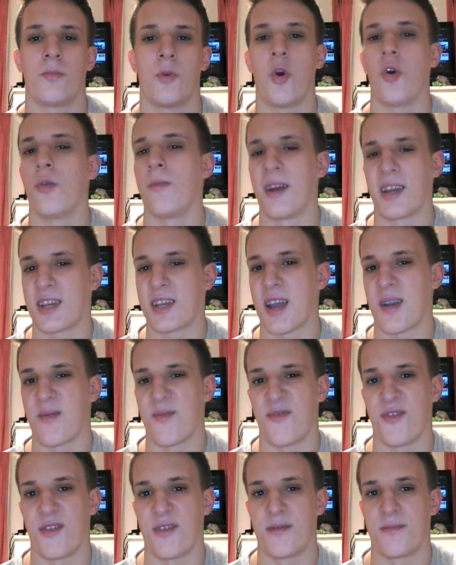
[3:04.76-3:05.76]
on my
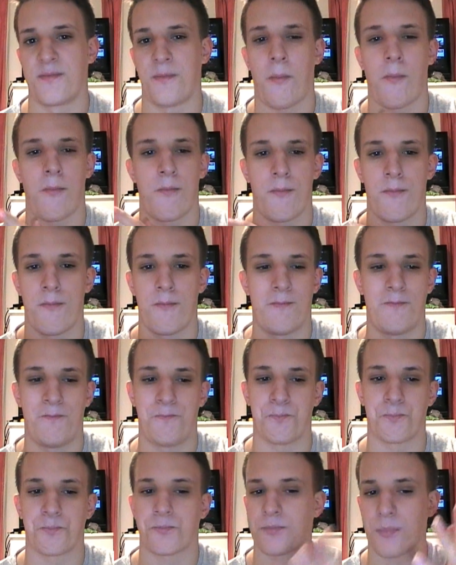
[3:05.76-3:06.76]
camera.
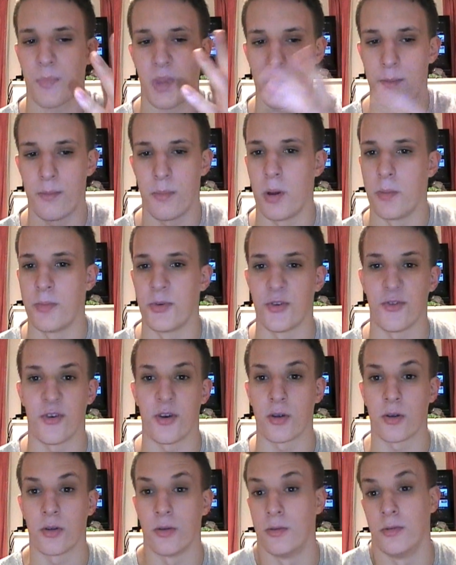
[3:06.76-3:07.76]
Bob's your
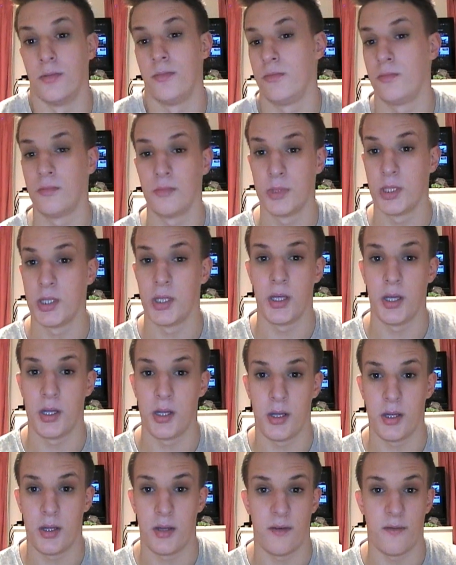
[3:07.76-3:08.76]
uncle.
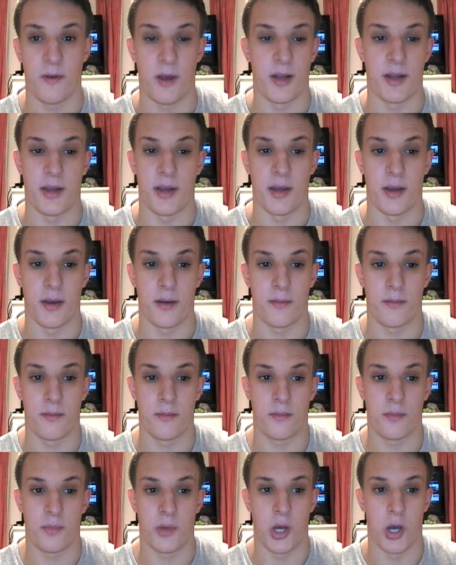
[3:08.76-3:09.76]
Edit it
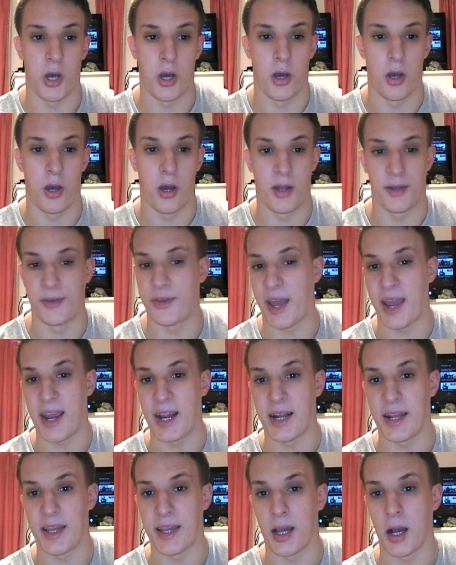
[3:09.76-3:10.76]
uh,
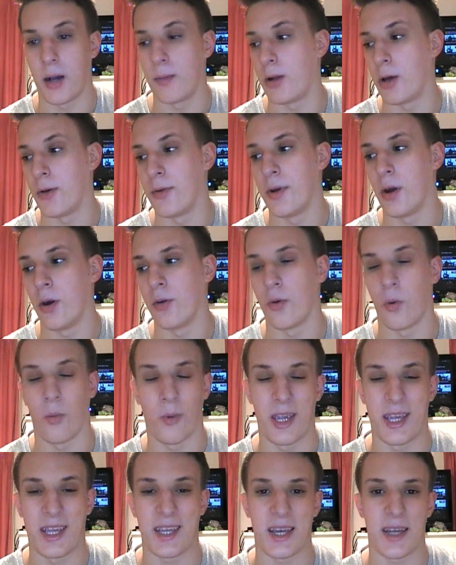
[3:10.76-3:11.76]
daily, upload it on a
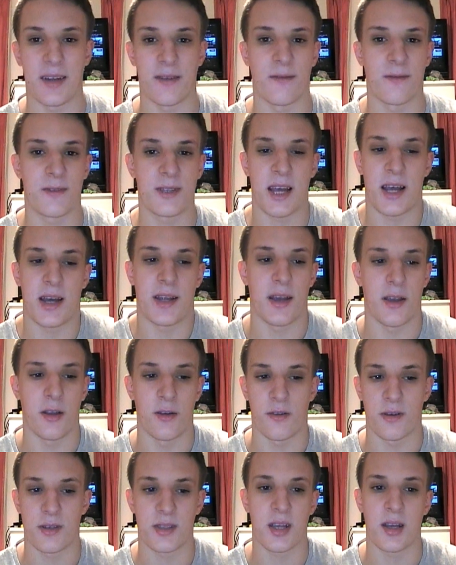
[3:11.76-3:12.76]
weekend, Saturday
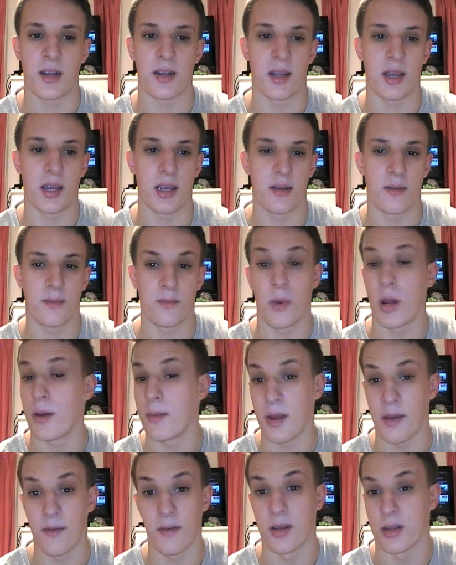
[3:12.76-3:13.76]
or a Sunday,
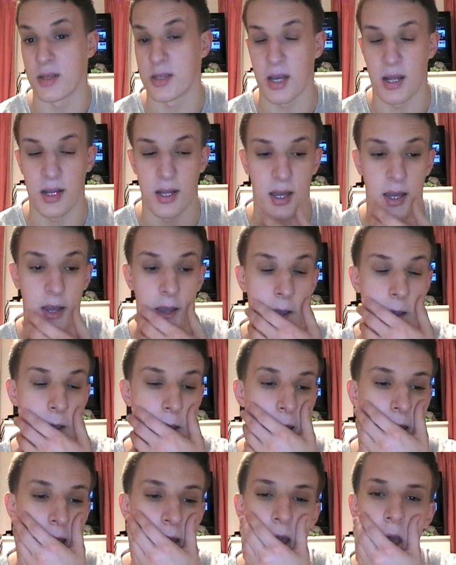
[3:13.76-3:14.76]
maybe even a Sunday.
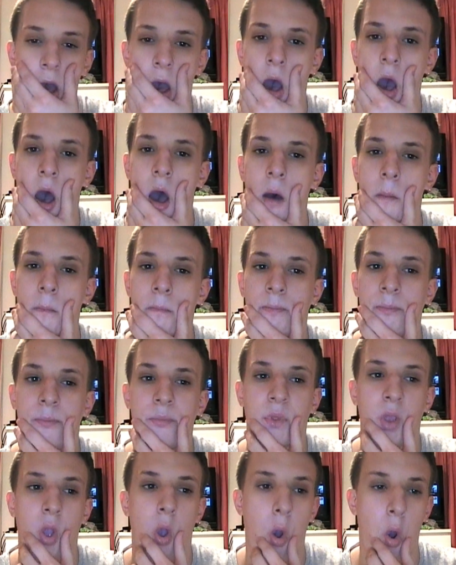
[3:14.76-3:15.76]
Um,
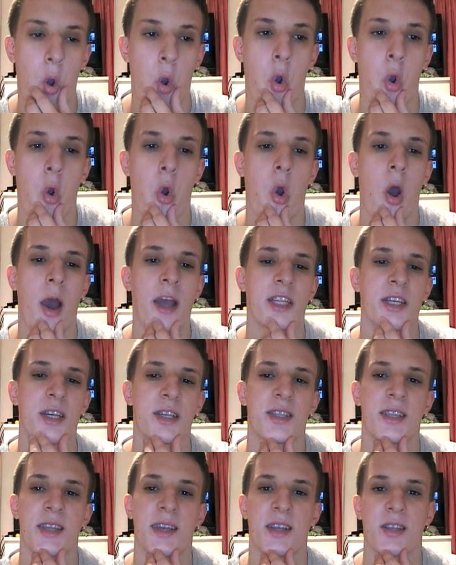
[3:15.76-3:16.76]
or I
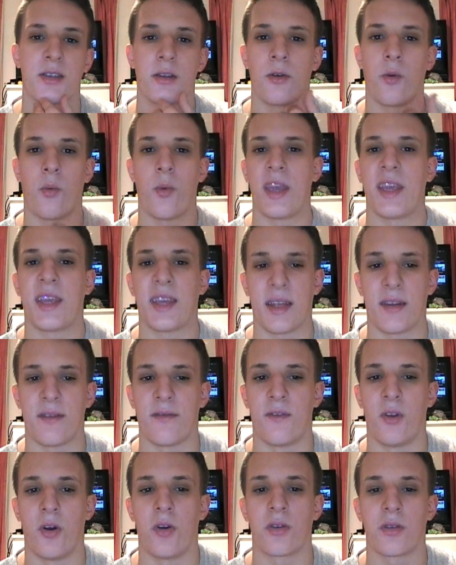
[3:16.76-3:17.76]
just stick to the weekend
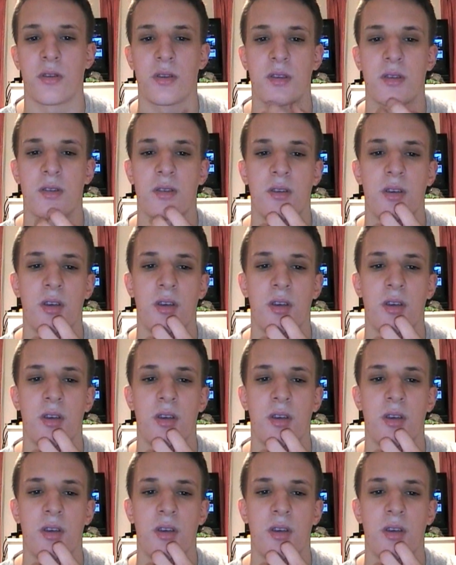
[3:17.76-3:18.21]
vlogs.